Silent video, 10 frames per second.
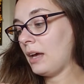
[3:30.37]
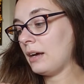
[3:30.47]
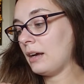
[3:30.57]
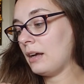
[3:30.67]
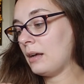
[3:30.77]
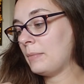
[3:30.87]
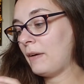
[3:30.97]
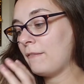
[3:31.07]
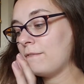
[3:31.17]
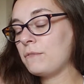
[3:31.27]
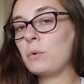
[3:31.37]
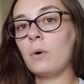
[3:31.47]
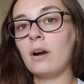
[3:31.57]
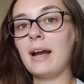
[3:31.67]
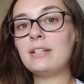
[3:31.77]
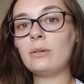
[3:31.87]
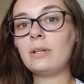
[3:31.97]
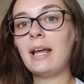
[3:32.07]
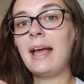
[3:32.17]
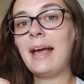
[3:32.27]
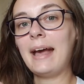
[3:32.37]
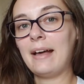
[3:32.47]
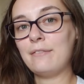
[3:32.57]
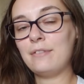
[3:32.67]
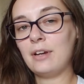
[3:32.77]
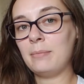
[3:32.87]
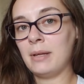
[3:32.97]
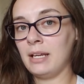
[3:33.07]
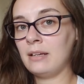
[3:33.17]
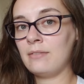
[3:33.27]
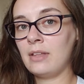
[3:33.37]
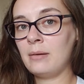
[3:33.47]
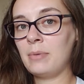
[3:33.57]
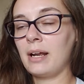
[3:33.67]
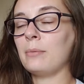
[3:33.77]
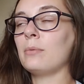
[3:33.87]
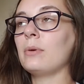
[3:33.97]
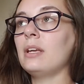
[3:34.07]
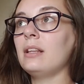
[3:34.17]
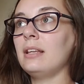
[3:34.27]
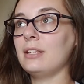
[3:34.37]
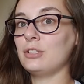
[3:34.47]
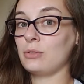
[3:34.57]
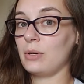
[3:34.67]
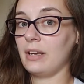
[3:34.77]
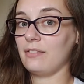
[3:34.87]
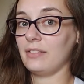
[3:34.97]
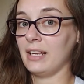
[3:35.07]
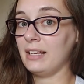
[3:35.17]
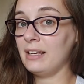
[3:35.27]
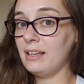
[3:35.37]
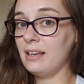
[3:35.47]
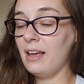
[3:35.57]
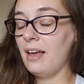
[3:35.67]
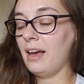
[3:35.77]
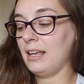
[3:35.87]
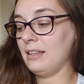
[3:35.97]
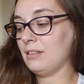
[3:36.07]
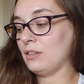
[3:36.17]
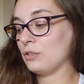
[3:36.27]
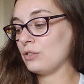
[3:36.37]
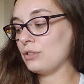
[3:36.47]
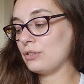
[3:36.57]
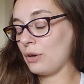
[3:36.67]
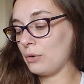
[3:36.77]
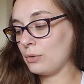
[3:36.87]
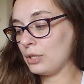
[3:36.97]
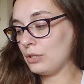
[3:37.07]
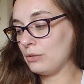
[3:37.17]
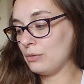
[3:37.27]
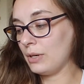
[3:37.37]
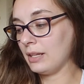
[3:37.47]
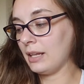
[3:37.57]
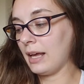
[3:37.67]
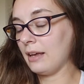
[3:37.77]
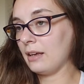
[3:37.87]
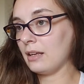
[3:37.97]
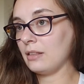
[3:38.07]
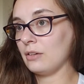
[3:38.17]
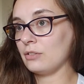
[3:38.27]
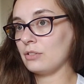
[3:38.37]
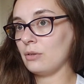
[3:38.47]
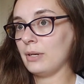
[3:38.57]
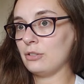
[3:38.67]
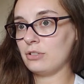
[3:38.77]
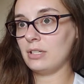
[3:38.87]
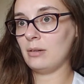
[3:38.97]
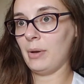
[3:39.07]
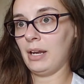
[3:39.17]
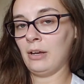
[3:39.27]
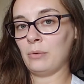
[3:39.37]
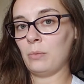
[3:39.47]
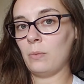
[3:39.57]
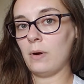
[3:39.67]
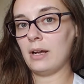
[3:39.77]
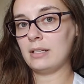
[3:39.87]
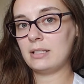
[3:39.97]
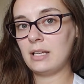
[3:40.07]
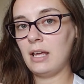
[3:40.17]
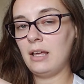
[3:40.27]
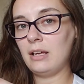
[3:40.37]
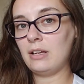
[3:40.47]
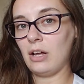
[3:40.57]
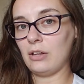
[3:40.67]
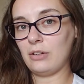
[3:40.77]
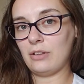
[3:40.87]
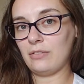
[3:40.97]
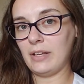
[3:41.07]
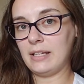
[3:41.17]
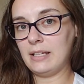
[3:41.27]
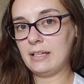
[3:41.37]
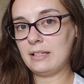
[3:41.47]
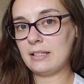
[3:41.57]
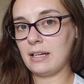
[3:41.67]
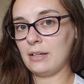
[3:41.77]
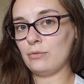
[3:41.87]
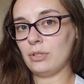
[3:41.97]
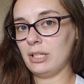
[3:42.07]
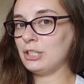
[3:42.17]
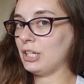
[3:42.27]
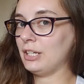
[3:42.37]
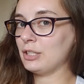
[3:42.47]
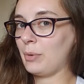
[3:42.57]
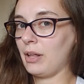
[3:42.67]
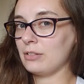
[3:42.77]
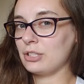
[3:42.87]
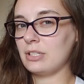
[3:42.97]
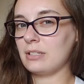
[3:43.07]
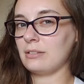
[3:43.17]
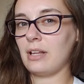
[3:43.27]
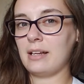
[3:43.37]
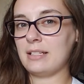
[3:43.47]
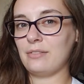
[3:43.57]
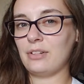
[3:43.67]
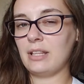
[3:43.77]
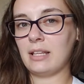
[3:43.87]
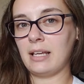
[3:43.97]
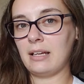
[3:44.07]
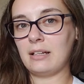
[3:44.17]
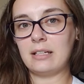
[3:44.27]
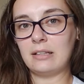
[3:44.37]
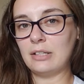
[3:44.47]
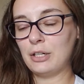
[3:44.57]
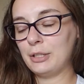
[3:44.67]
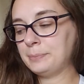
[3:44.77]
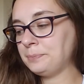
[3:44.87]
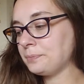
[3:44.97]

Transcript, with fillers: Um, four, I don't have very many of them, but I really enjoy a flaky. I think they're so cute and like they're so interesting depending on what color the flaky is and it can really change a polish and it's a lot different than like a glitter.